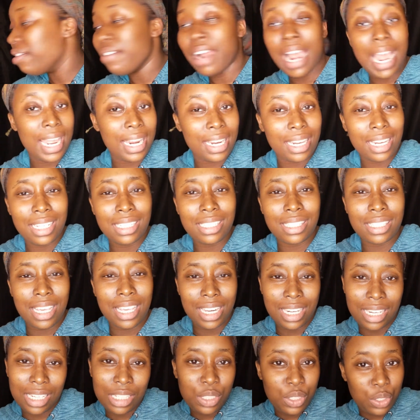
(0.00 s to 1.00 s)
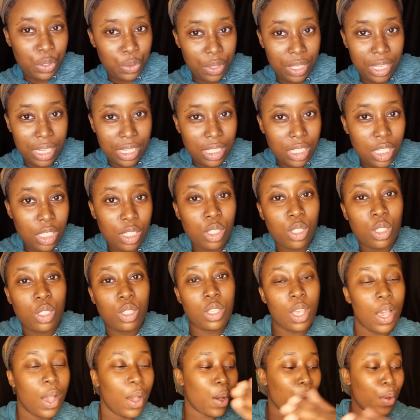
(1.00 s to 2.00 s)
right, let's get into this.
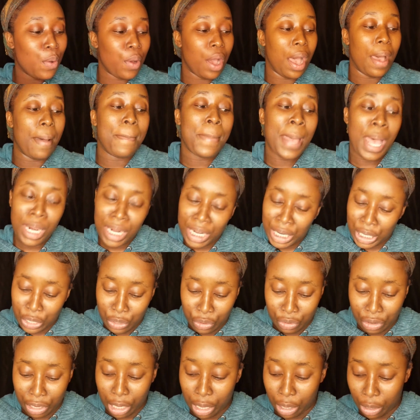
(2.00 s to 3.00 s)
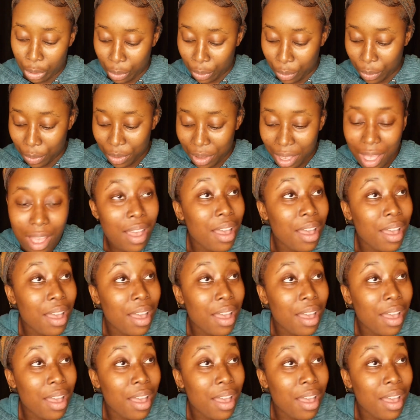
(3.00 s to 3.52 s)
So about a year ago,